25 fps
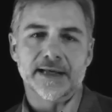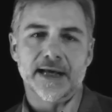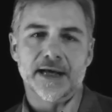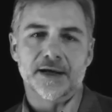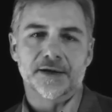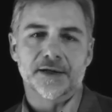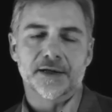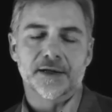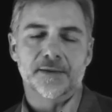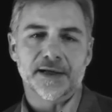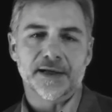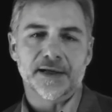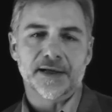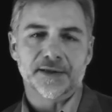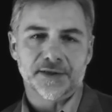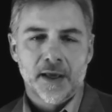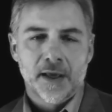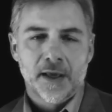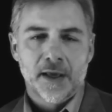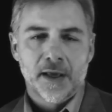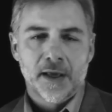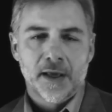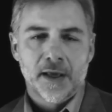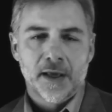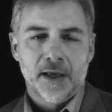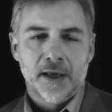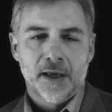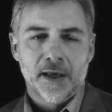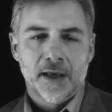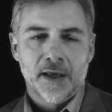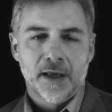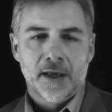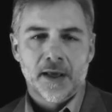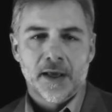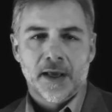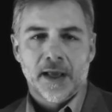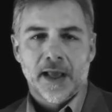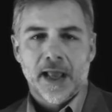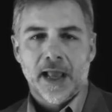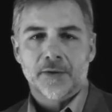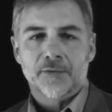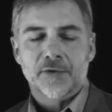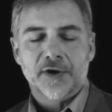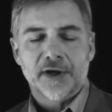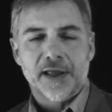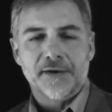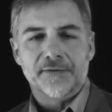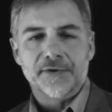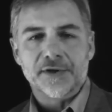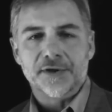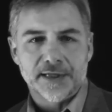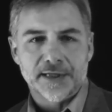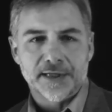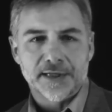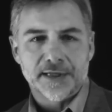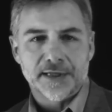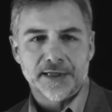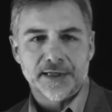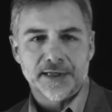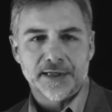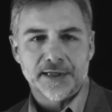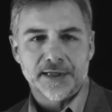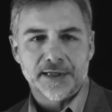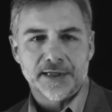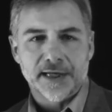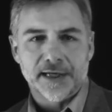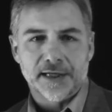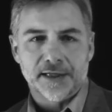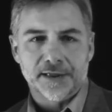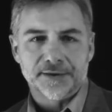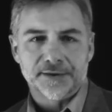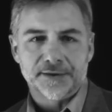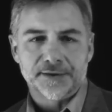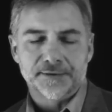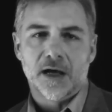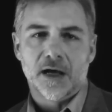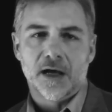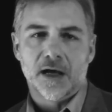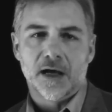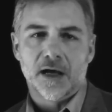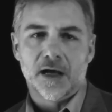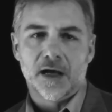down into Mexico and were given to drug cartels.